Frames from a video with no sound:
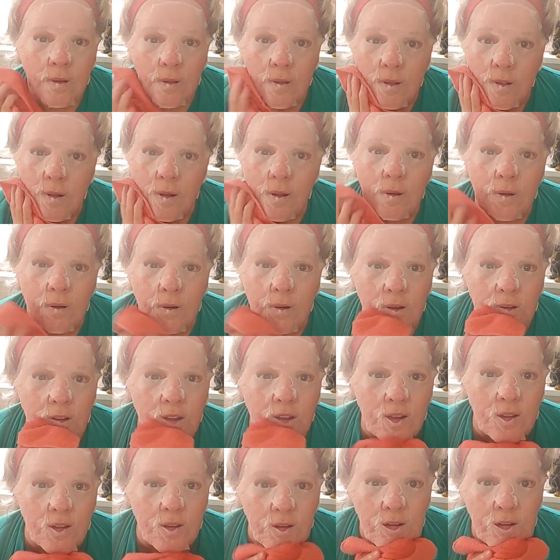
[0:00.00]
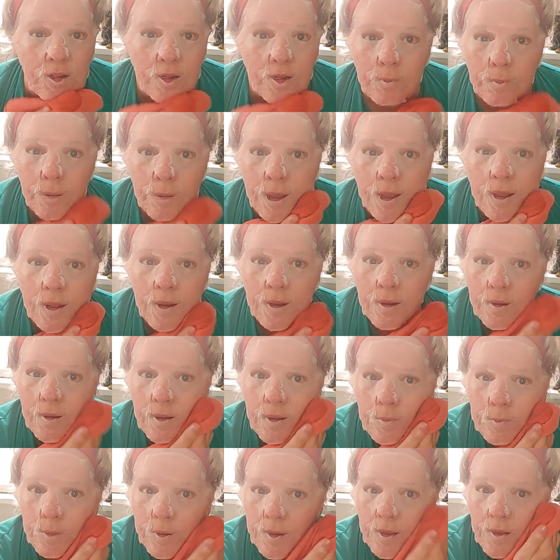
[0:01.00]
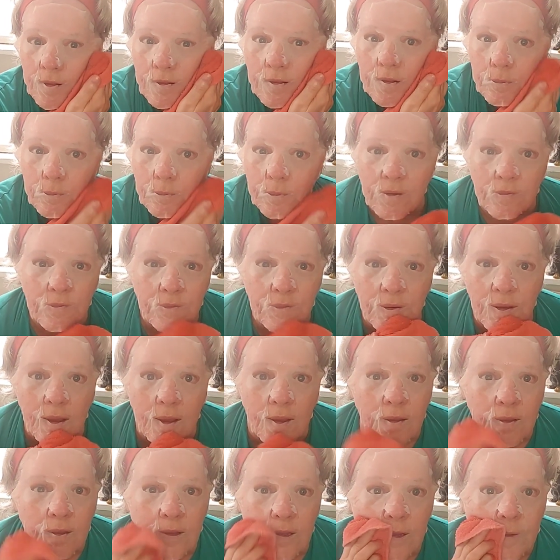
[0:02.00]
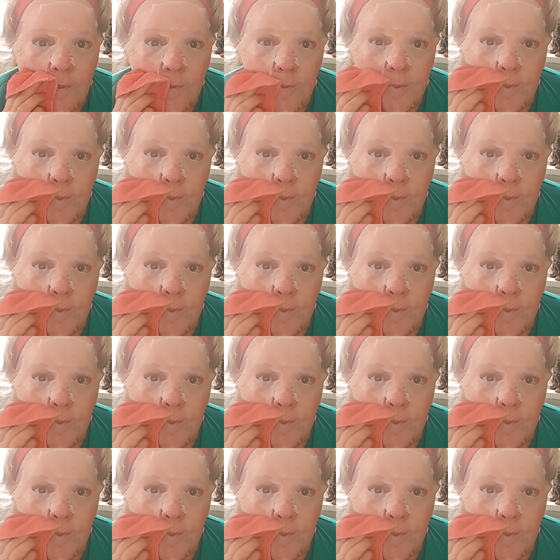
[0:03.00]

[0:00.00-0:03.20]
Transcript: that I always use to pat it up against my face.